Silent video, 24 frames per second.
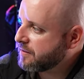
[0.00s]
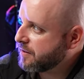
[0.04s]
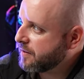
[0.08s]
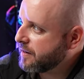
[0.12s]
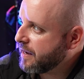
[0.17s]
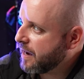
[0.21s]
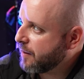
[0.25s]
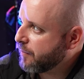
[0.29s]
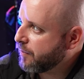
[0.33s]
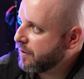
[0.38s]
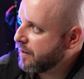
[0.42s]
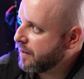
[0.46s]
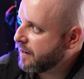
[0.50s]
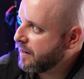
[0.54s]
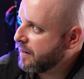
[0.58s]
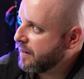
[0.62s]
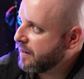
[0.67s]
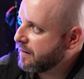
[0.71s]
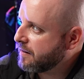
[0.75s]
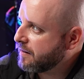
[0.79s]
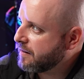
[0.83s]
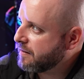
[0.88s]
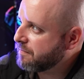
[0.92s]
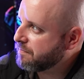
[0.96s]
So yeah, we're looking
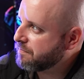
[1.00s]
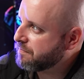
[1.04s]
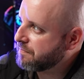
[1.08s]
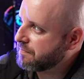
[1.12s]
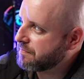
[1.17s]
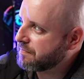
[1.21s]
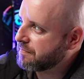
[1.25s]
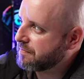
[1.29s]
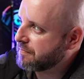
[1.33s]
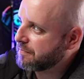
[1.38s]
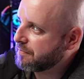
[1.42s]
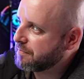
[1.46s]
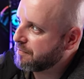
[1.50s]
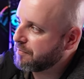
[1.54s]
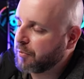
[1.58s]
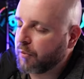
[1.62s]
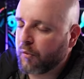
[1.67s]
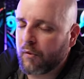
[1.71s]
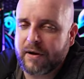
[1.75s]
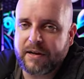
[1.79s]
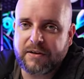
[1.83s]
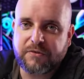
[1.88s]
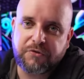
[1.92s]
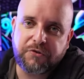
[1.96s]
at
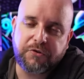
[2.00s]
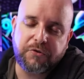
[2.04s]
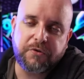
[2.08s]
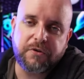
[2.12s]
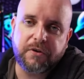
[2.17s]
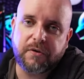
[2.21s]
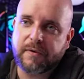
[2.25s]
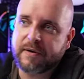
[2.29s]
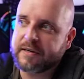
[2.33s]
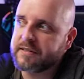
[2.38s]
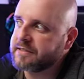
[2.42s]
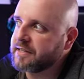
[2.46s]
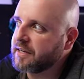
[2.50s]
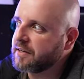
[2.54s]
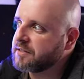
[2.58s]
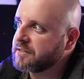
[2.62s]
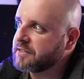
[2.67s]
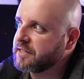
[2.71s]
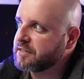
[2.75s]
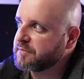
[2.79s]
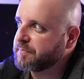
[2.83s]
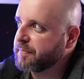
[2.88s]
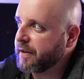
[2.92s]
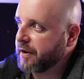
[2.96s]
0.2 degrees
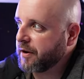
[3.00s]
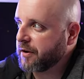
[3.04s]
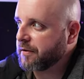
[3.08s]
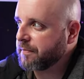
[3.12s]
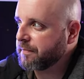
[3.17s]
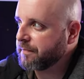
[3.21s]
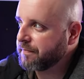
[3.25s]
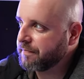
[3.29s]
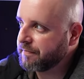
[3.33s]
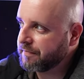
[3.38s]
Celsius better.